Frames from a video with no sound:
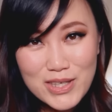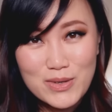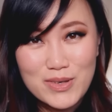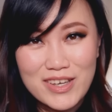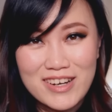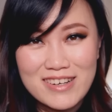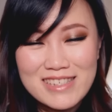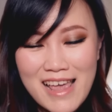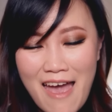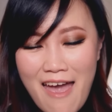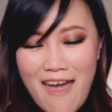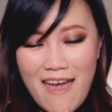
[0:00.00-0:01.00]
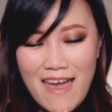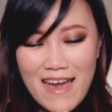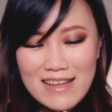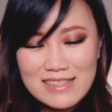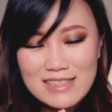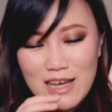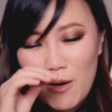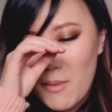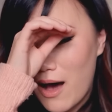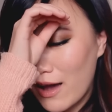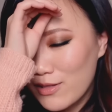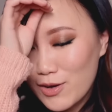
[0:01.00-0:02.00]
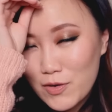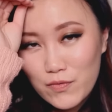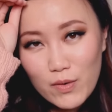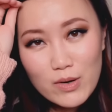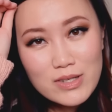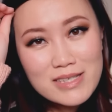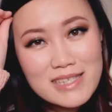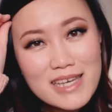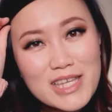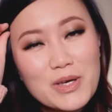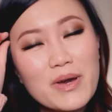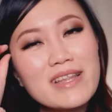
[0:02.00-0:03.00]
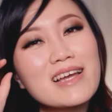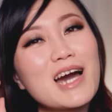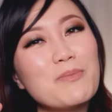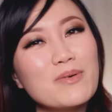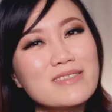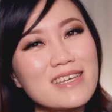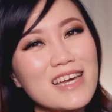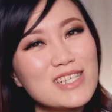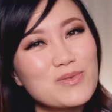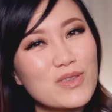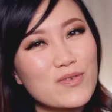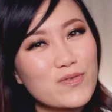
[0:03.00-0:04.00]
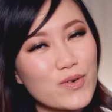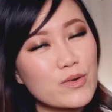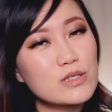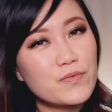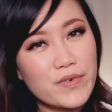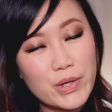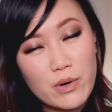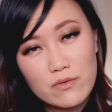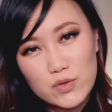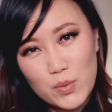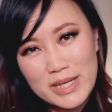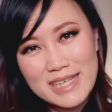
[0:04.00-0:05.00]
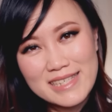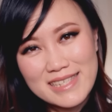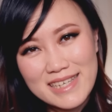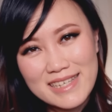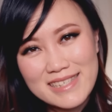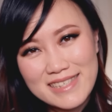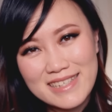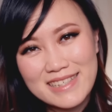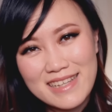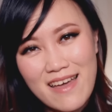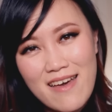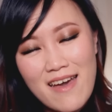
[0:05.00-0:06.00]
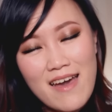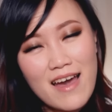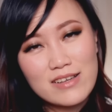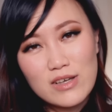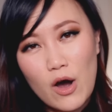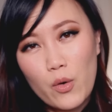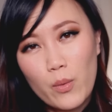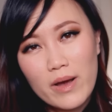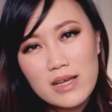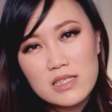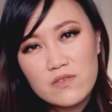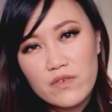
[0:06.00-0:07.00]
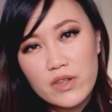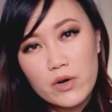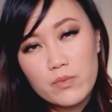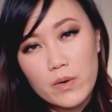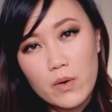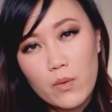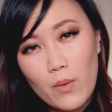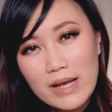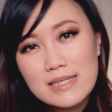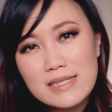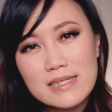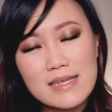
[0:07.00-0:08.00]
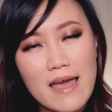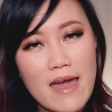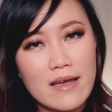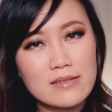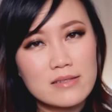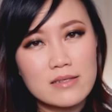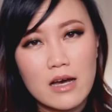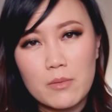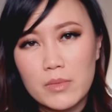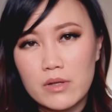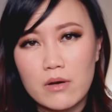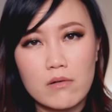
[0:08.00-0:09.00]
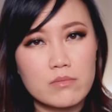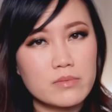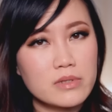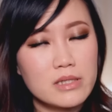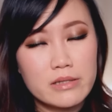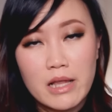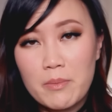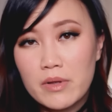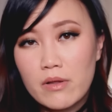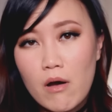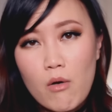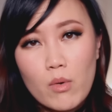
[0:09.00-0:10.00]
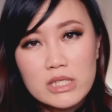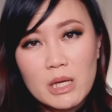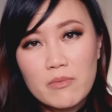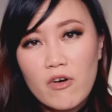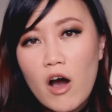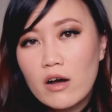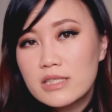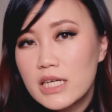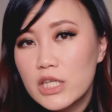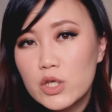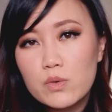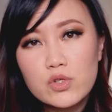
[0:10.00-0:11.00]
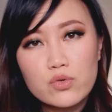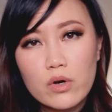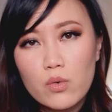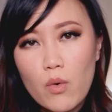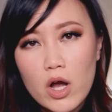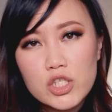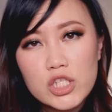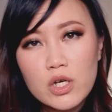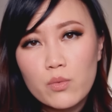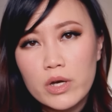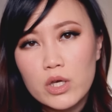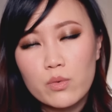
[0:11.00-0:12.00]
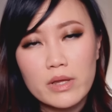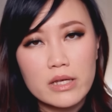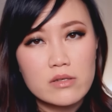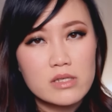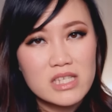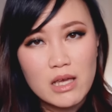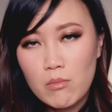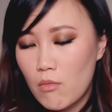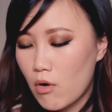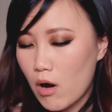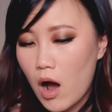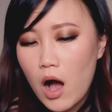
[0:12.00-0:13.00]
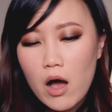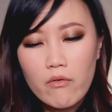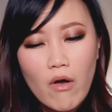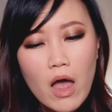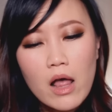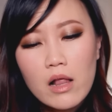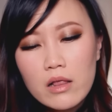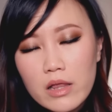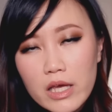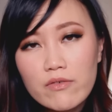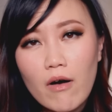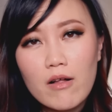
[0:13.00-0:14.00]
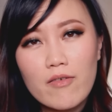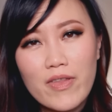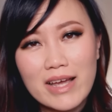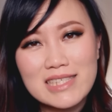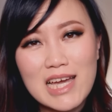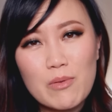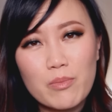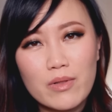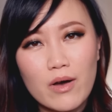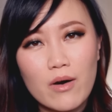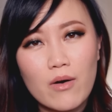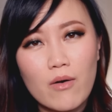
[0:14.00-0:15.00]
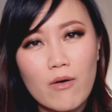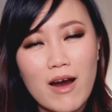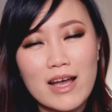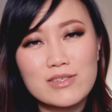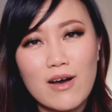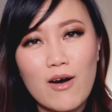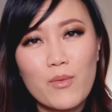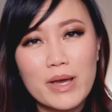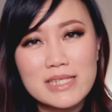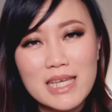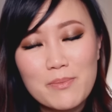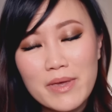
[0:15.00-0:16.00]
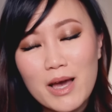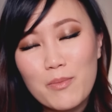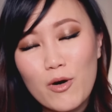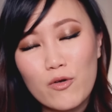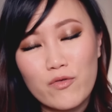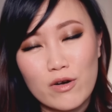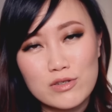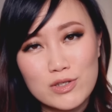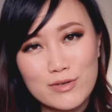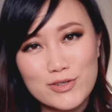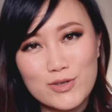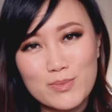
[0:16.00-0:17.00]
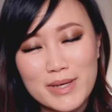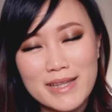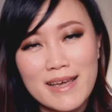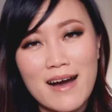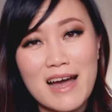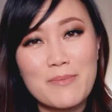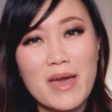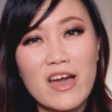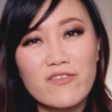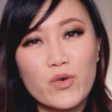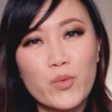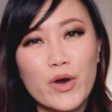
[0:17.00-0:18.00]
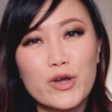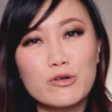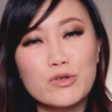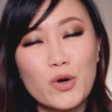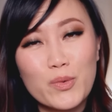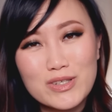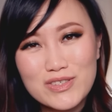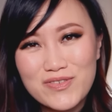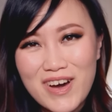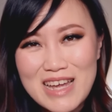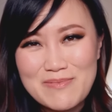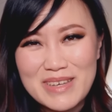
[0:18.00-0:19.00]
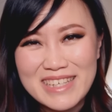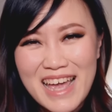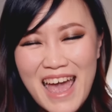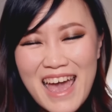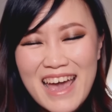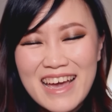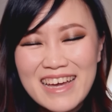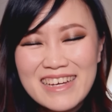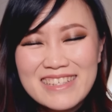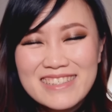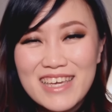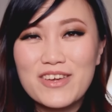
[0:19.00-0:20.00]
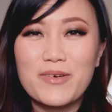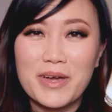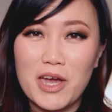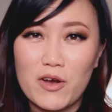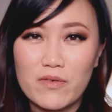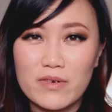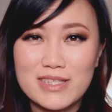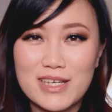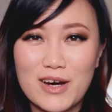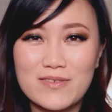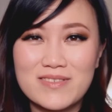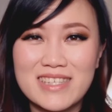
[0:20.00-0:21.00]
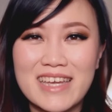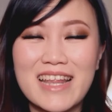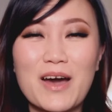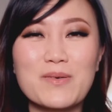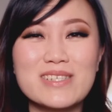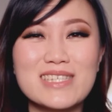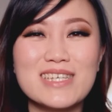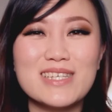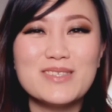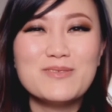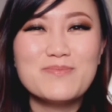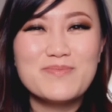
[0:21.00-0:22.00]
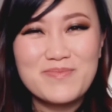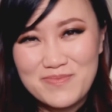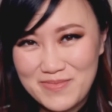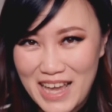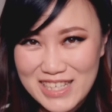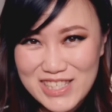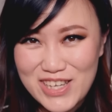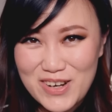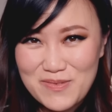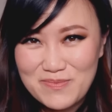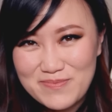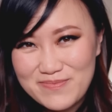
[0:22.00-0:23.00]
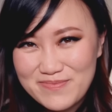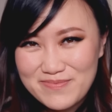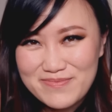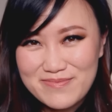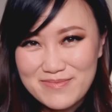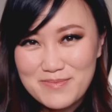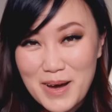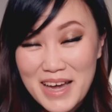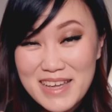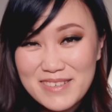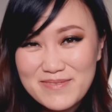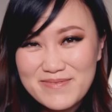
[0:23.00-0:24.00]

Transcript: New Year's. And um, I look forward to seeing you in a couple days with the first video of 2016. As always, video requests and, um, you know, let me know what type of content you enjoyed watching what you would like to see more of. Leave all of that down below or as always, hit me up over on social media. I'm everywhere. You know where to find me. Take great care of yourselves and I will see you next year. Bye.